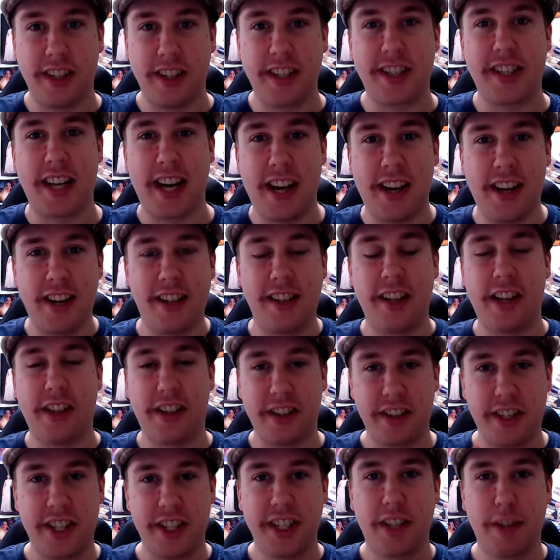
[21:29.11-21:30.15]
it's canon that
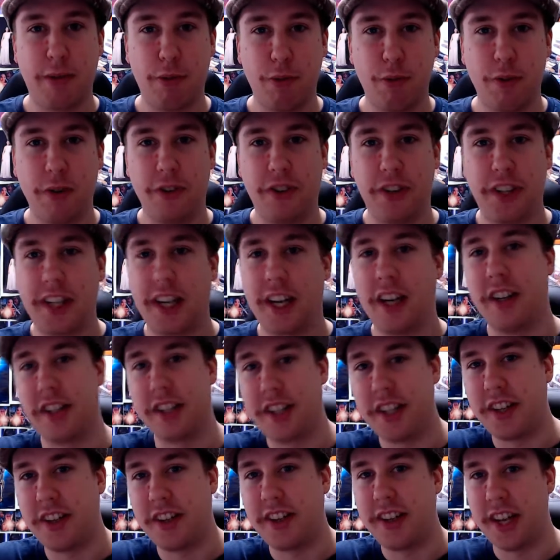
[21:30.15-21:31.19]
the Sith ruled the
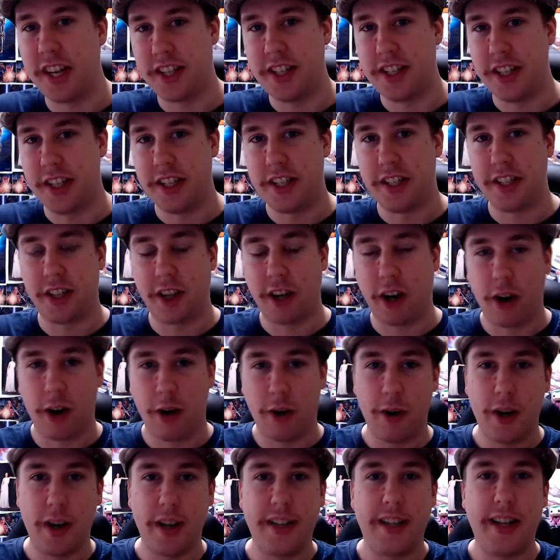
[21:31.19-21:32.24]
galaxy 1,000 years
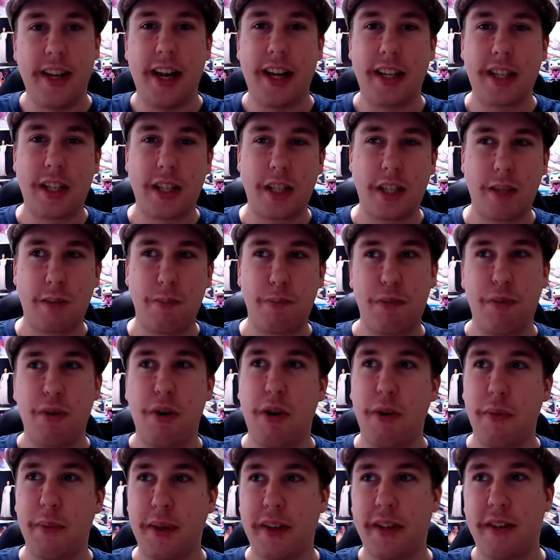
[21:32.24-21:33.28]
ago, and that's
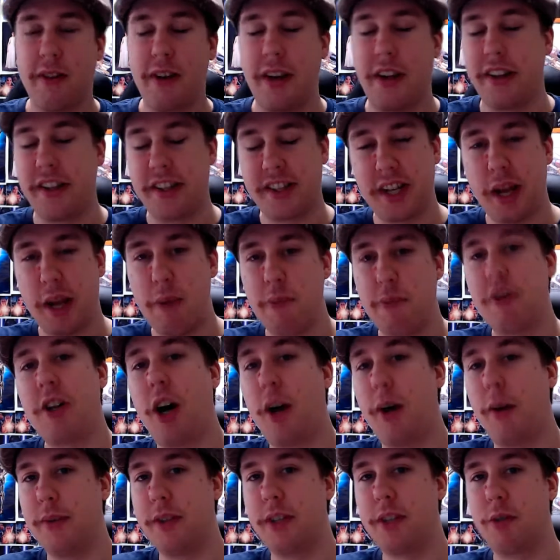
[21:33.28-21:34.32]
probably around the same
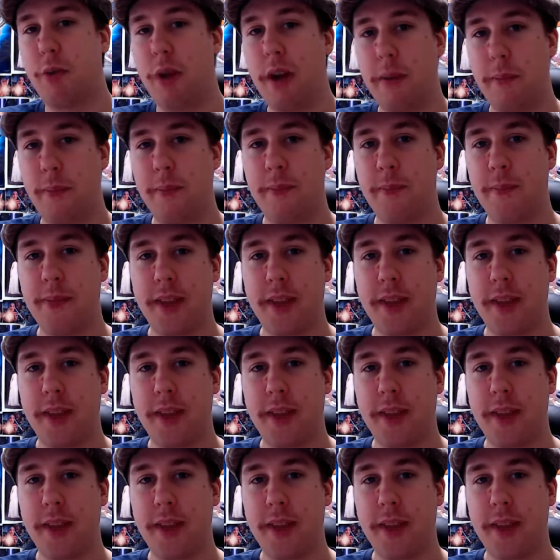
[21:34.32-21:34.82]
time as when